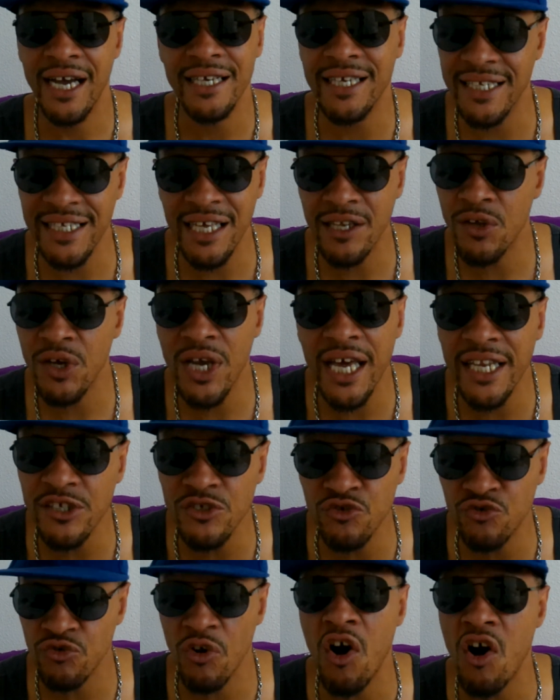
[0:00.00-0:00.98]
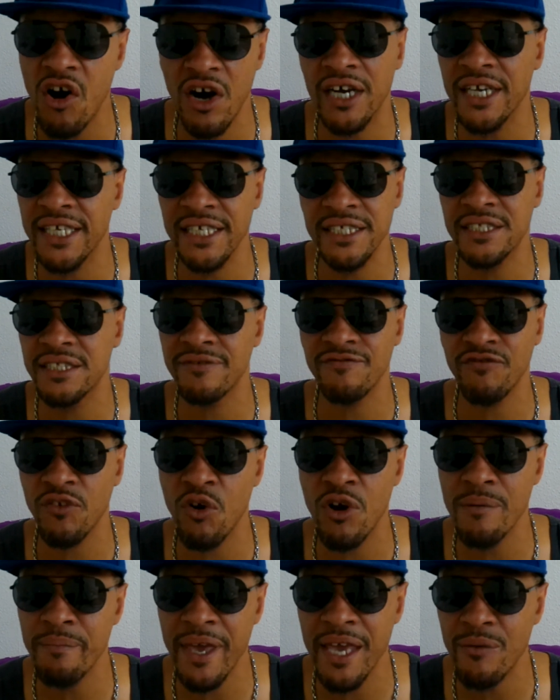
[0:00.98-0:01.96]
Canelo got a draw against
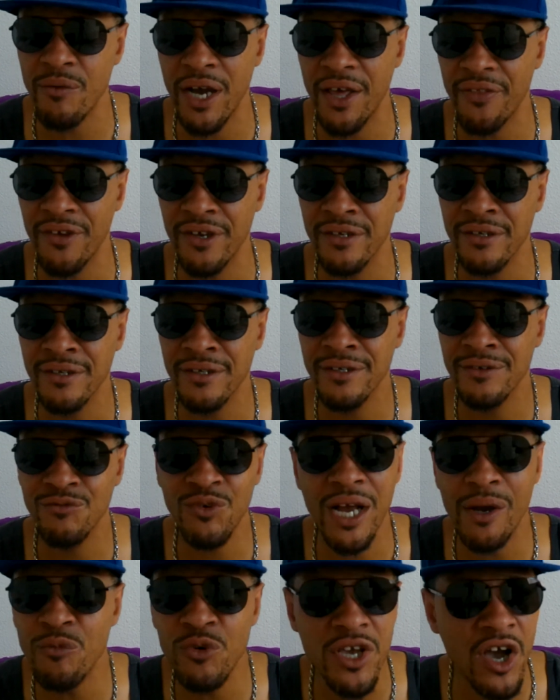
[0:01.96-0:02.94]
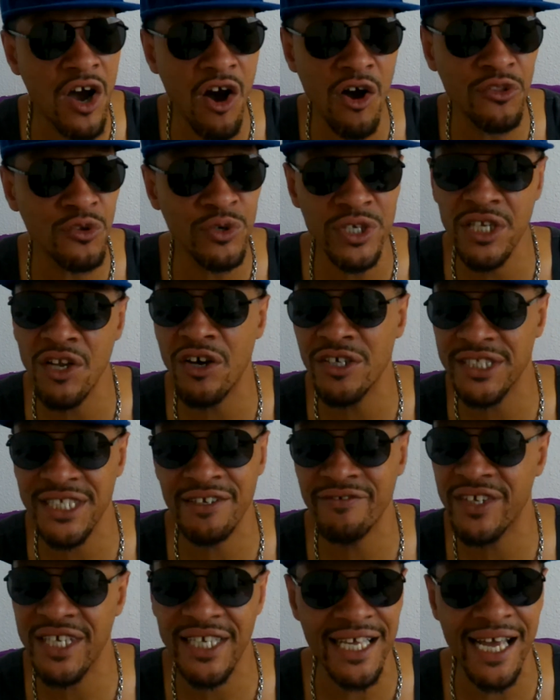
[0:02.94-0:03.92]
Floyd Mayweather, right? We all know he lost
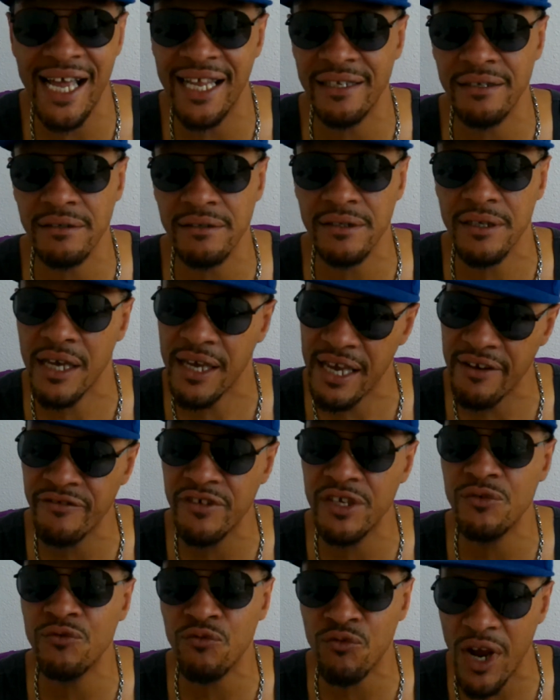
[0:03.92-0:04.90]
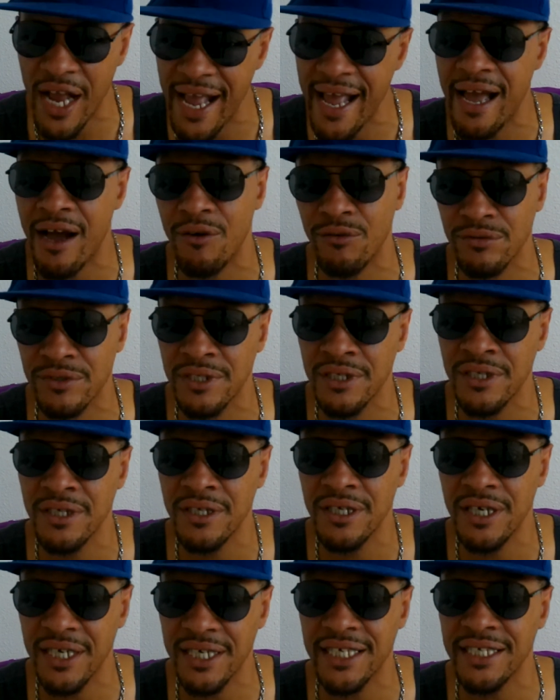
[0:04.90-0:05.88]
every round
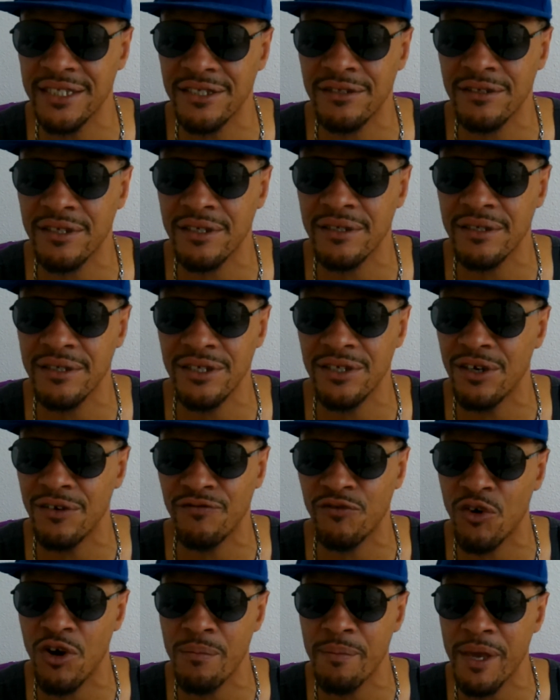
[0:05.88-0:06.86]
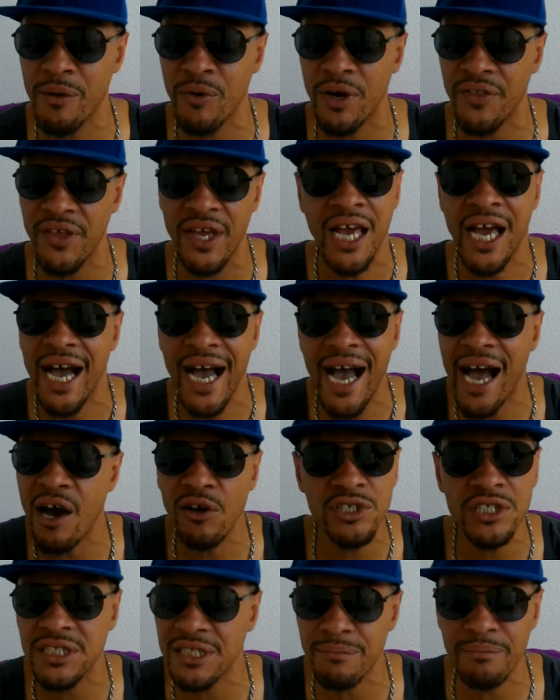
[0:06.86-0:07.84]
against, you know, Floyd Mayweather.
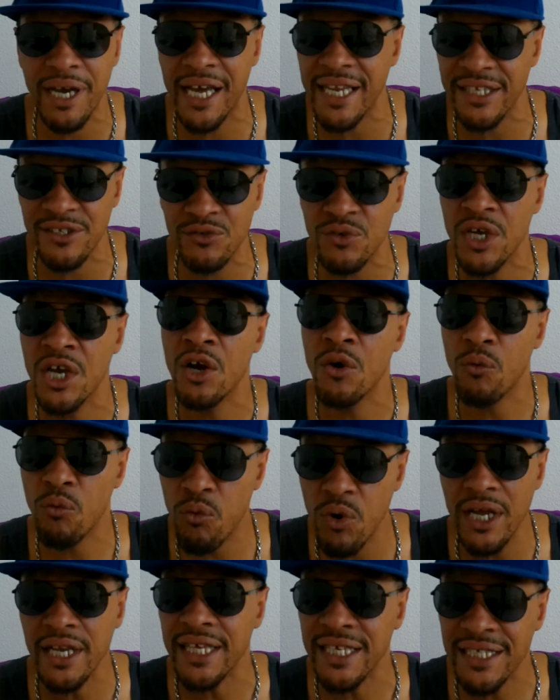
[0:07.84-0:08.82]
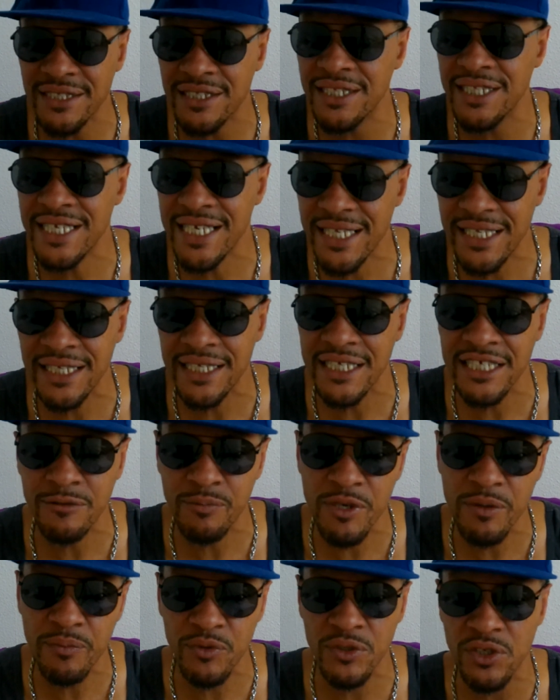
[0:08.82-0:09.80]
How did somebody do? What is leading these
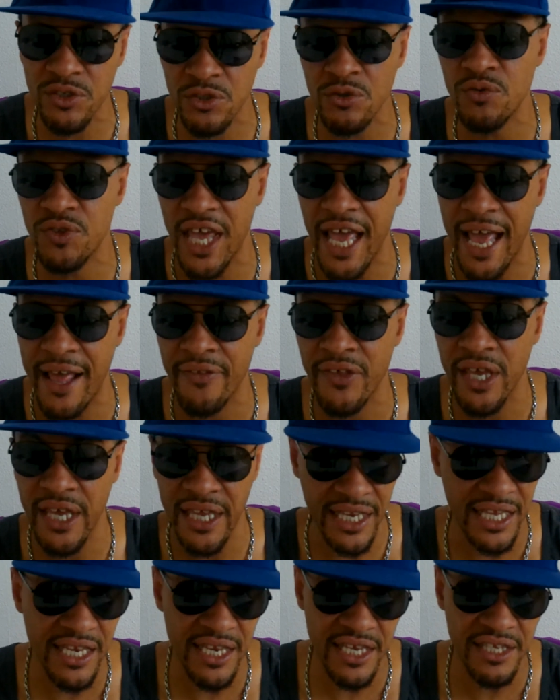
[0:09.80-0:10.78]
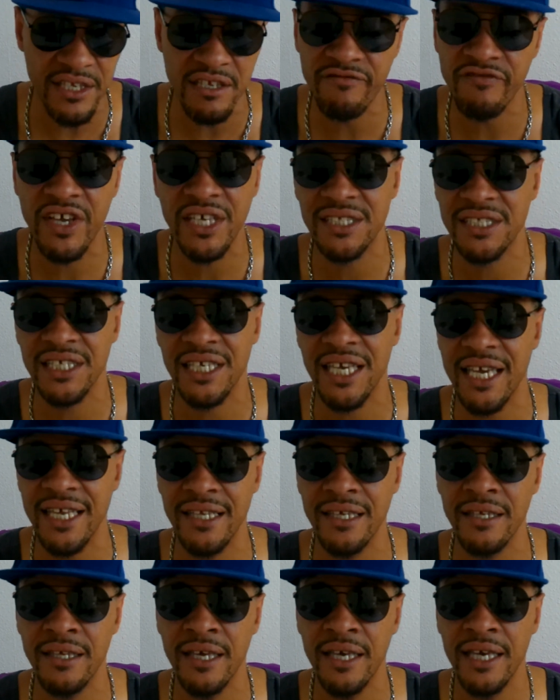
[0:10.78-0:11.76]
people to do that? And they need to investigate
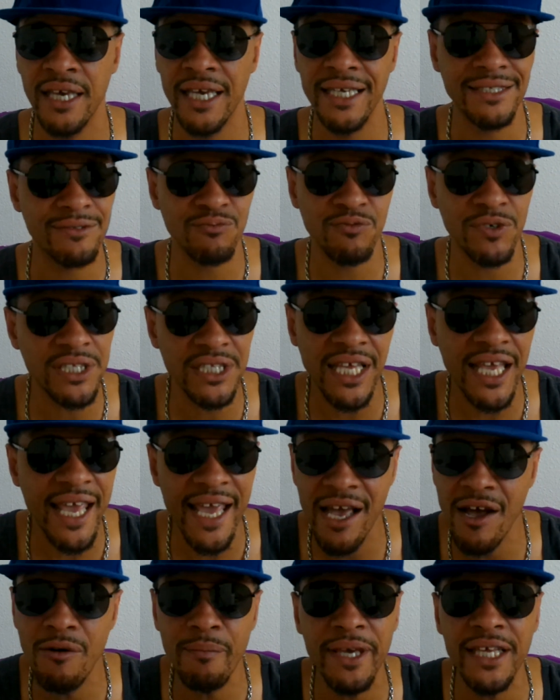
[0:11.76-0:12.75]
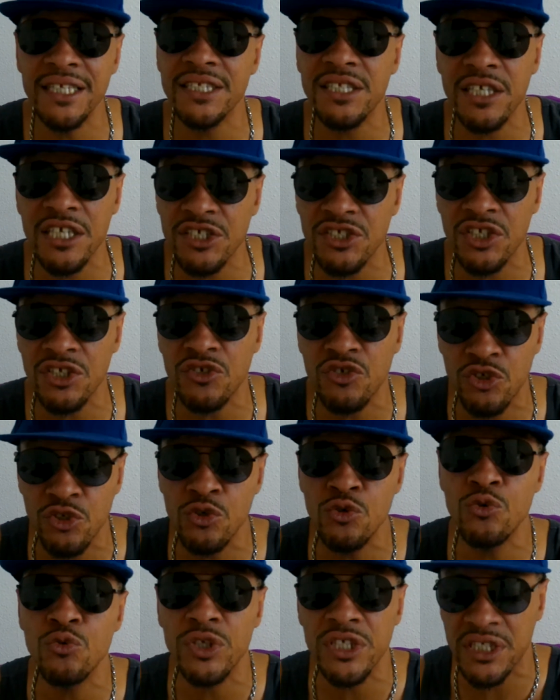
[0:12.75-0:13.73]
it. It's what the hell, man? It's a
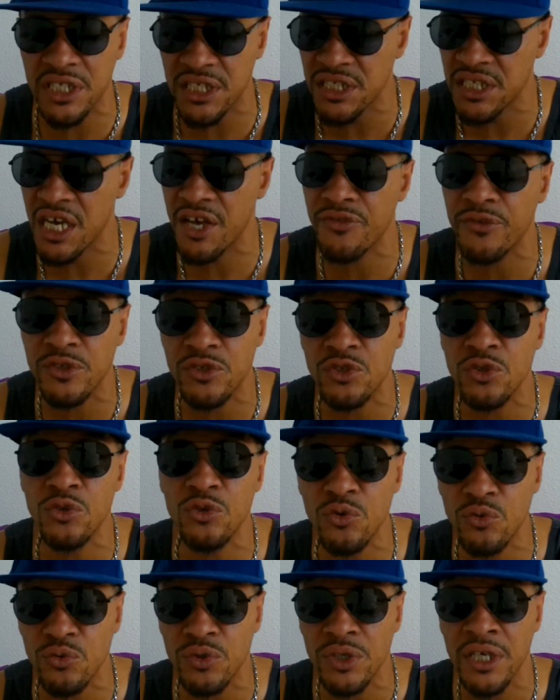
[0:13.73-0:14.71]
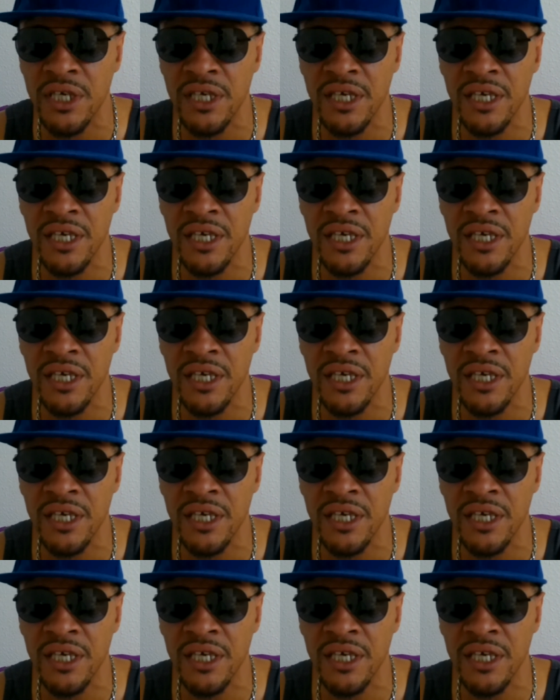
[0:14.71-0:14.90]
dude. It's another dude.